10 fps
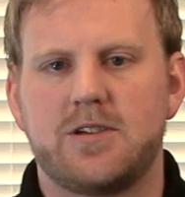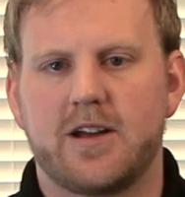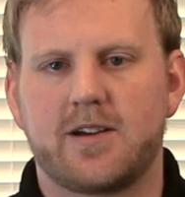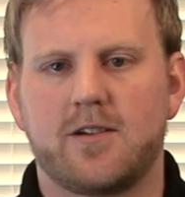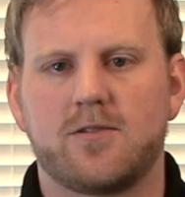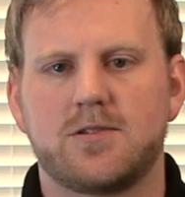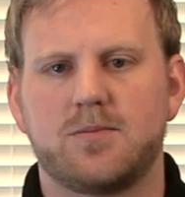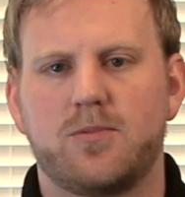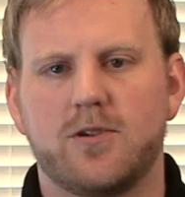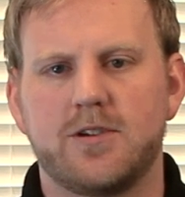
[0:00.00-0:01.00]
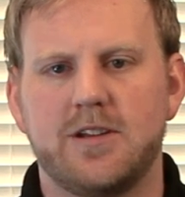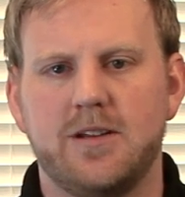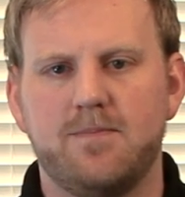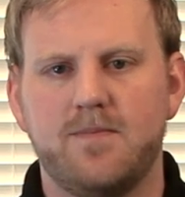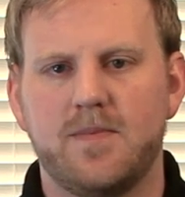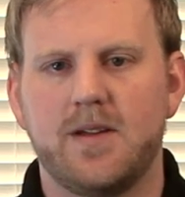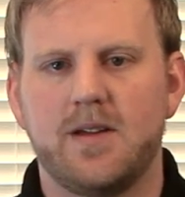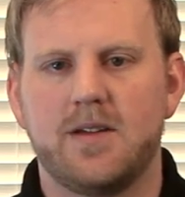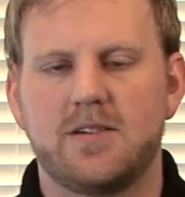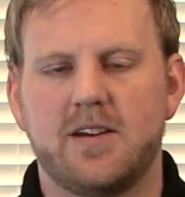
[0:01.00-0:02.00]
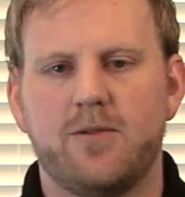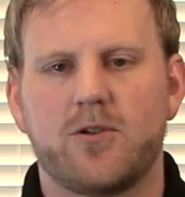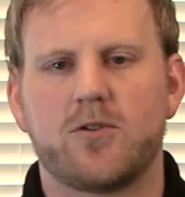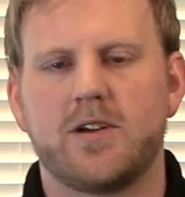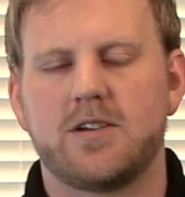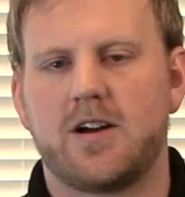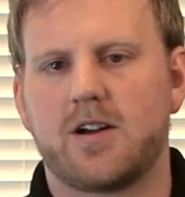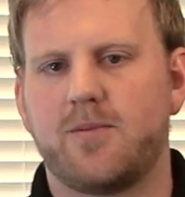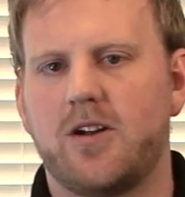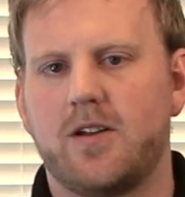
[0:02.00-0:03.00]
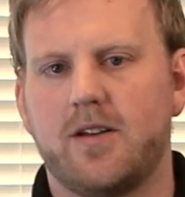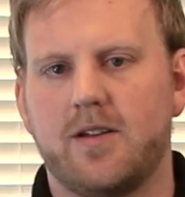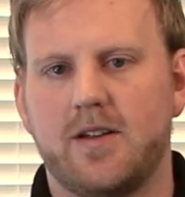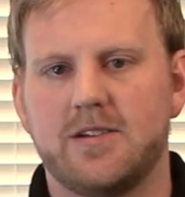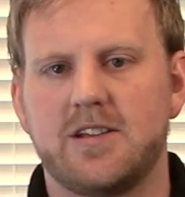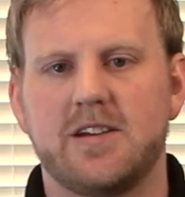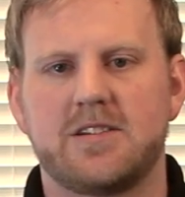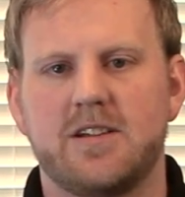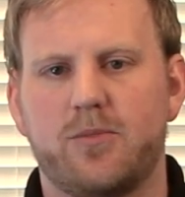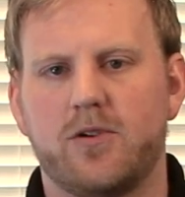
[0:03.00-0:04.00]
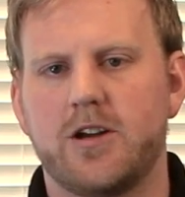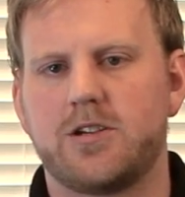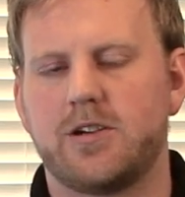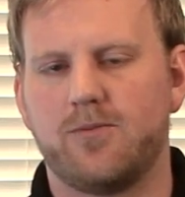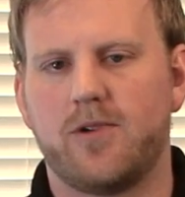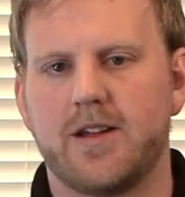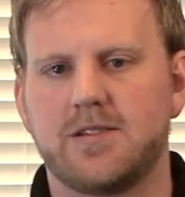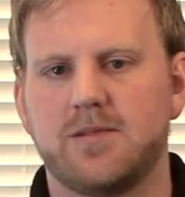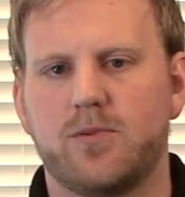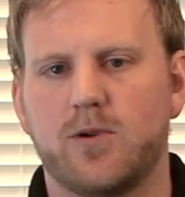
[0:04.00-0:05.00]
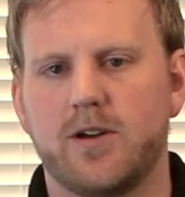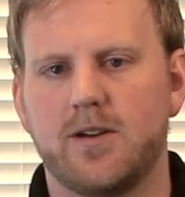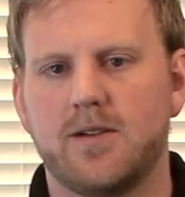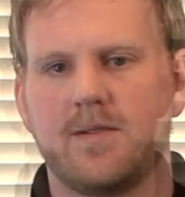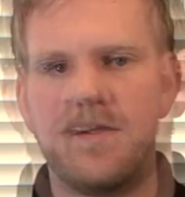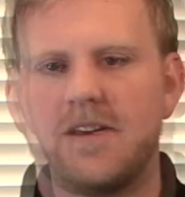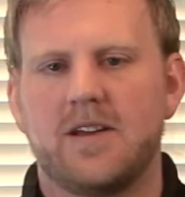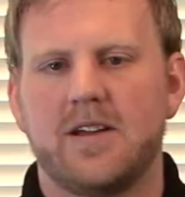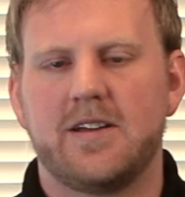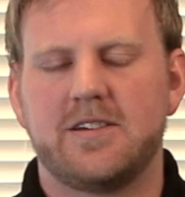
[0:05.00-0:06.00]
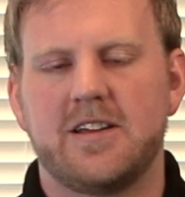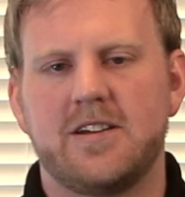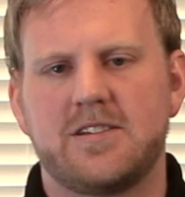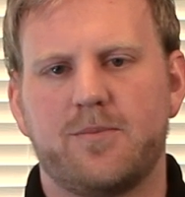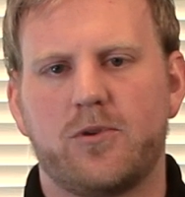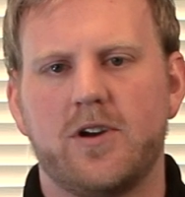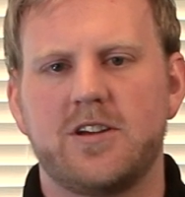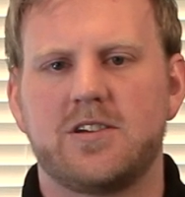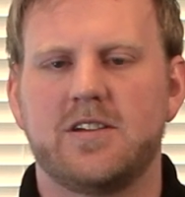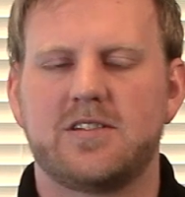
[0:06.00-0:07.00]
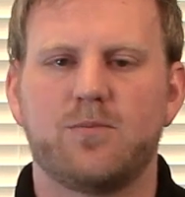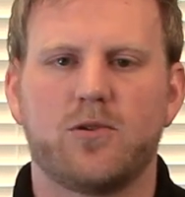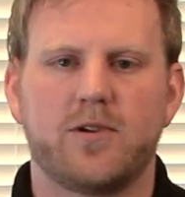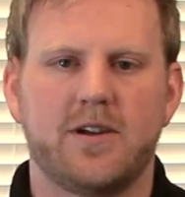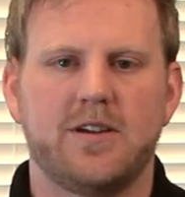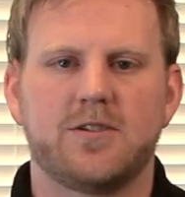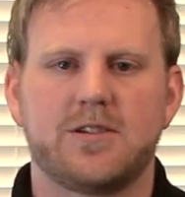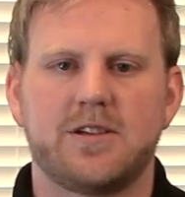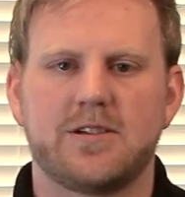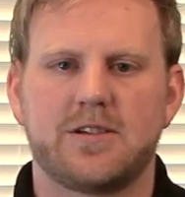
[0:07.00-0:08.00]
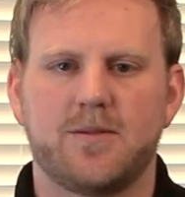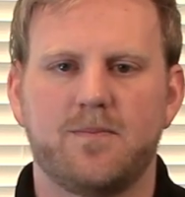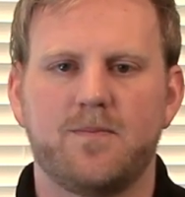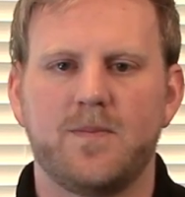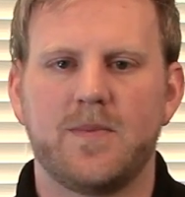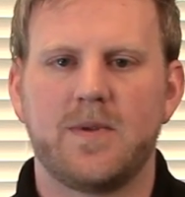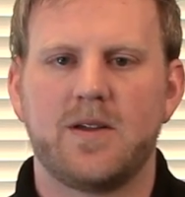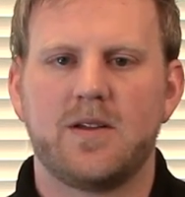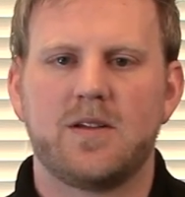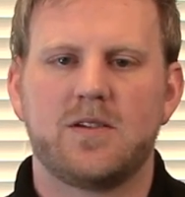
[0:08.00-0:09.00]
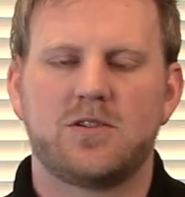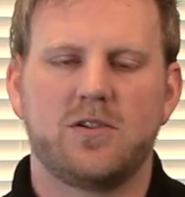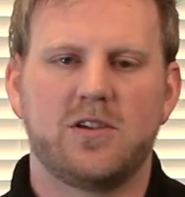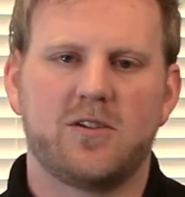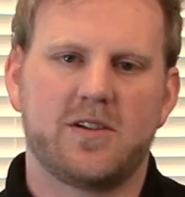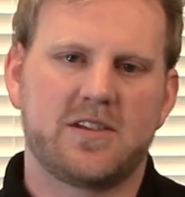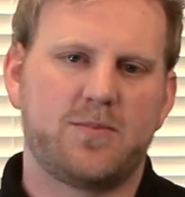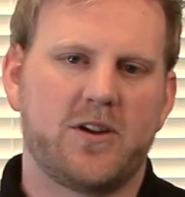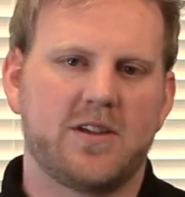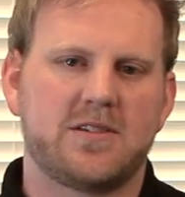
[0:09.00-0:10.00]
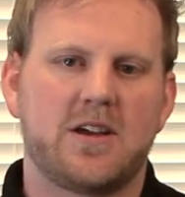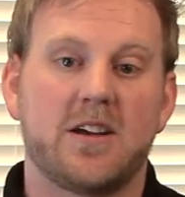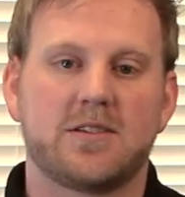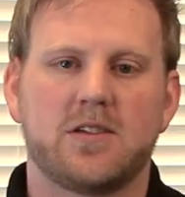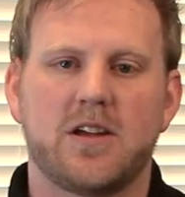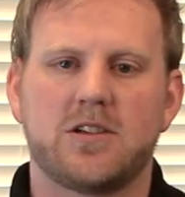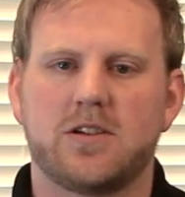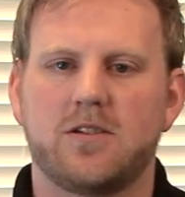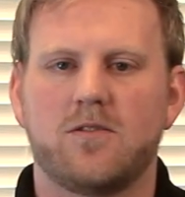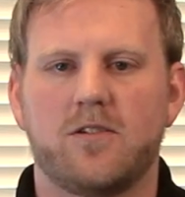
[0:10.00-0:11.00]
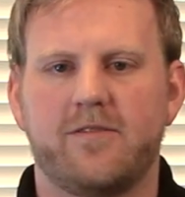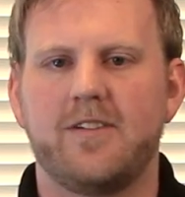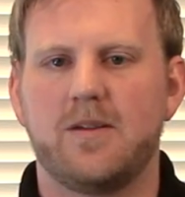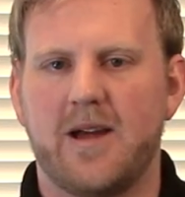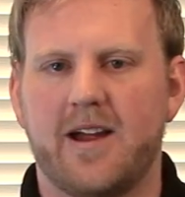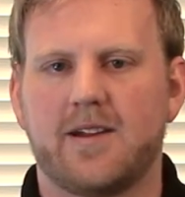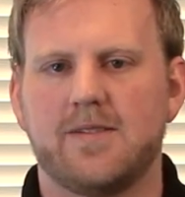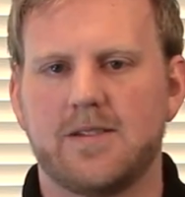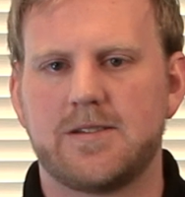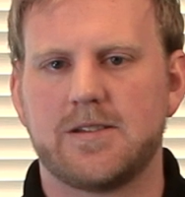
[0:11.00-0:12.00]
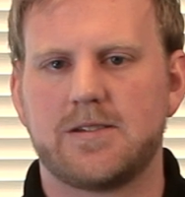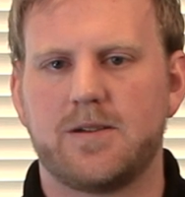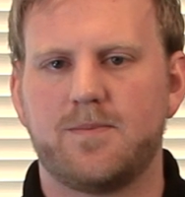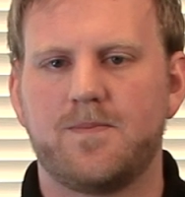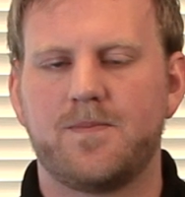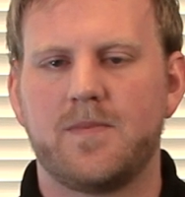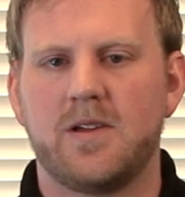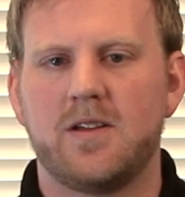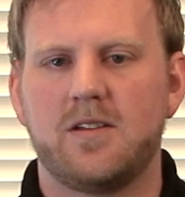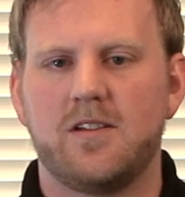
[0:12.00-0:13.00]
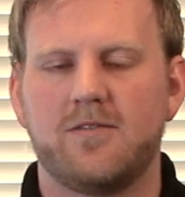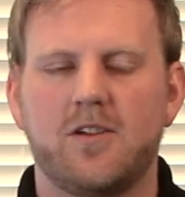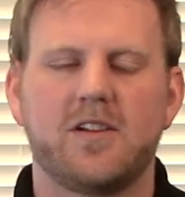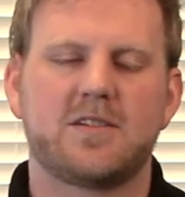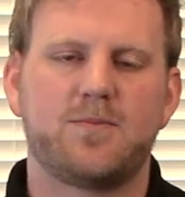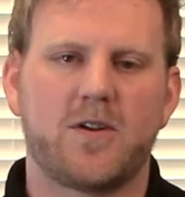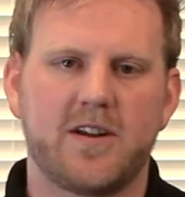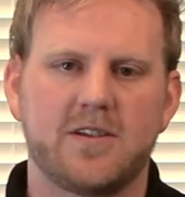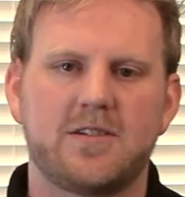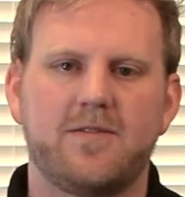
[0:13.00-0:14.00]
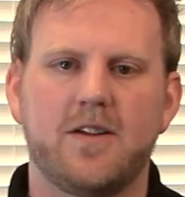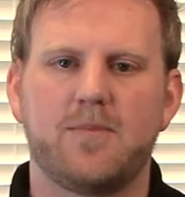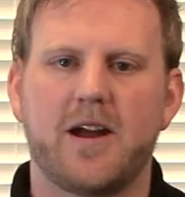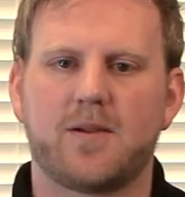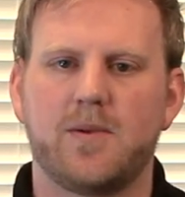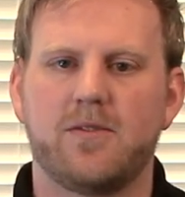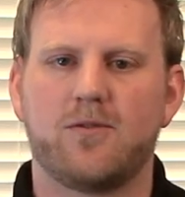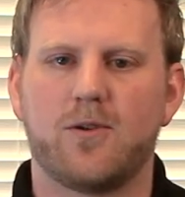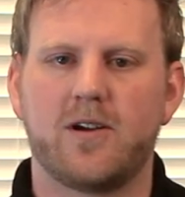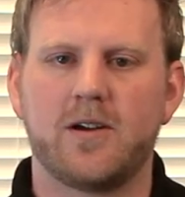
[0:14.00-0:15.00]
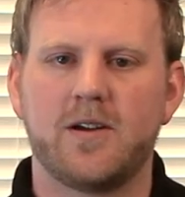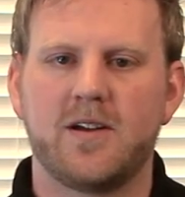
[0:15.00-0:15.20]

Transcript: technical support team. Today we're going to talk about antenna separation and why it's important. Antenna separation is important in your system so you don't experience oscillation or feedback in the system. You've all experienced feedback before.